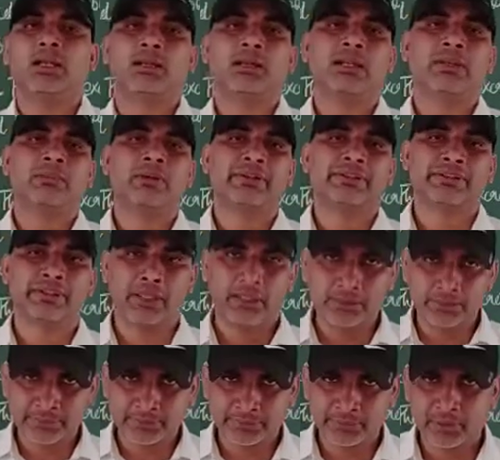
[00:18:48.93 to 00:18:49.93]
liver
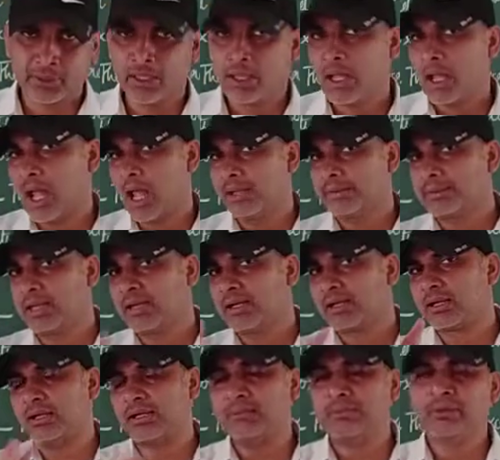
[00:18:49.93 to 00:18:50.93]
cells, and
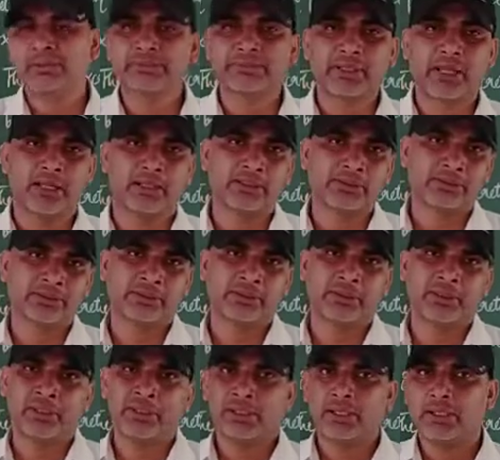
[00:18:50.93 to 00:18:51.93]
then liver cells
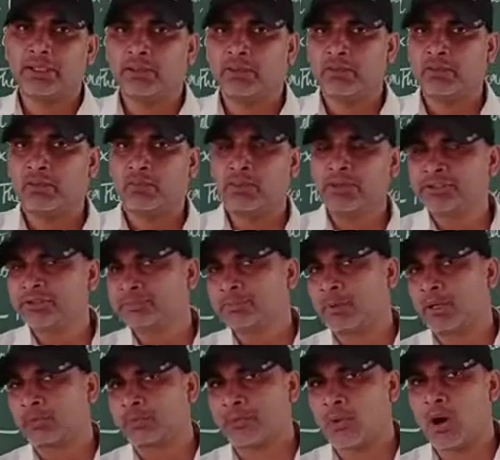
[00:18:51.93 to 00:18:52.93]
which
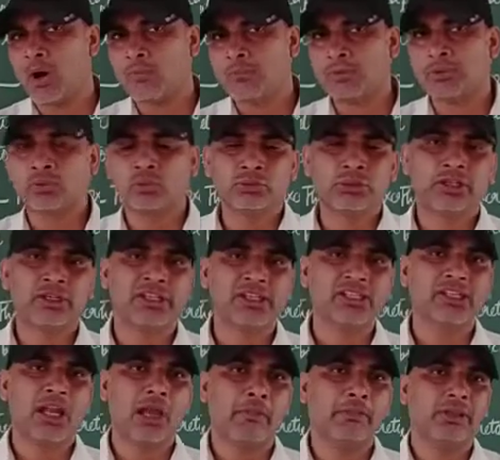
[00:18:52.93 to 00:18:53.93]
perform to the
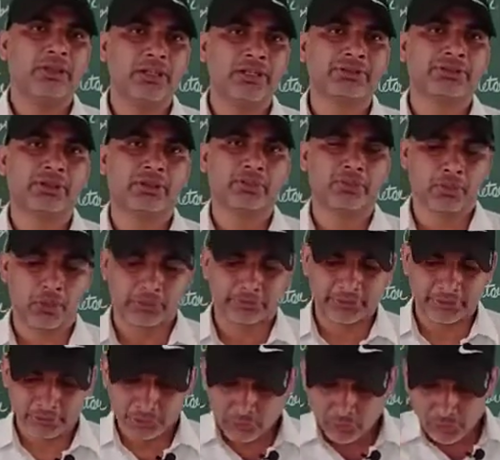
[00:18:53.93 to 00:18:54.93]
deamination
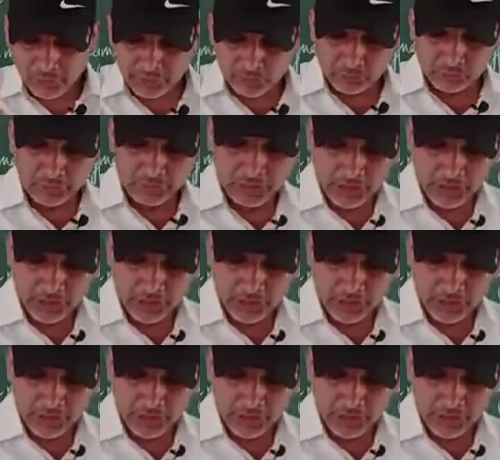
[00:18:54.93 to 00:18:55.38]
process. During to the